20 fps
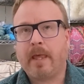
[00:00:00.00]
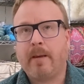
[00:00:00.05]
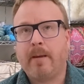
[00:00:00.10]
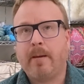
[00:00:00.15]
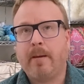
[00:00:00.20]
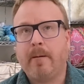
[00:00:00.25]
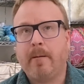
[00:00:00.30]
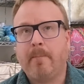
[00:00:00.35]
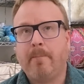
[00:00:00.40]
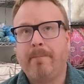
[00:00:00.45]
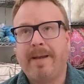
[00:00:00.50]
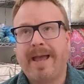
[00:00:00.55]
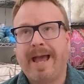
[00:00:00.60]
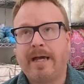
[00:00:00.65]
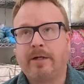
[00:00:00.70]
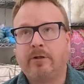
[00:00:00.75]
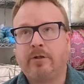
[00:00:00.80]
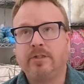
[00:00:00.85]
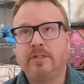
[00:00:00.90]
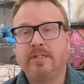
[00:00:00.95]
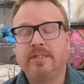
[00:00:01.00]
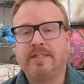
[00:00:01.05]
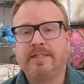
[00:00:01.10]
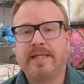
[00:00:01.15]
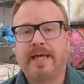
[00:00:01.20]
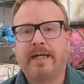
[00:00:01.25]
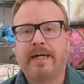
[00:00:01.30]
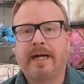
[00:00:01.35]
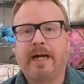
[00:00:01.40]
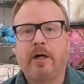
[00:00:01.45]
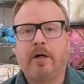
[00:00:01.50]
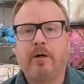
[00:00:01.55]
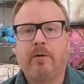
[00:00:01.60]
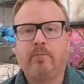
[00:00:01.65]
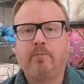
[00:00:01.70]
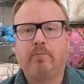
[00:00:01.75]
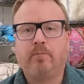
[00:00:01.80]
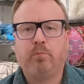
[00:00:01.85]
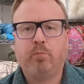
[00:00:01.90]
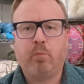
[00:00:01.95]
patterns that are
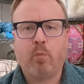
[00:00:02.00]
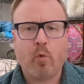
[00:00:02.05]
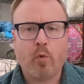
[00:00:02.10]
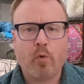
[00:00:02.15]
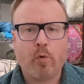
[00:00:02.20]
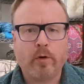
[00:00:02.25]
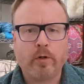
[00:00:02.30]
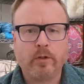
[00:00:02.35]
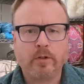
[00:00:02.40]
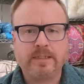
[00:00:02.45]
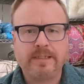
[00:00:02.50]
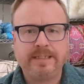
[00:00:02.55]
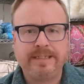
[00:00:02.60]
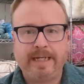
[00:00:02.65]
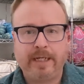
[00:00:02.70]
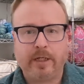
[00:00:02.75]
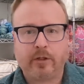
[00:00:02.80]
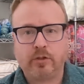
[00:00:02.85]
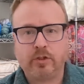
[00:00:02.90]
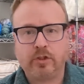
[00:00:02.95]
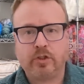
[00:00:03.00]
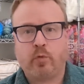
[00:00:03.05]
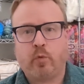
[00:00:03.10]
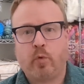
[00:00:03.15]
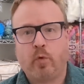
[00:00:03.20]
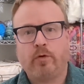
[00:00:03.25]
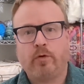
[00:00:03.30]
more geared towards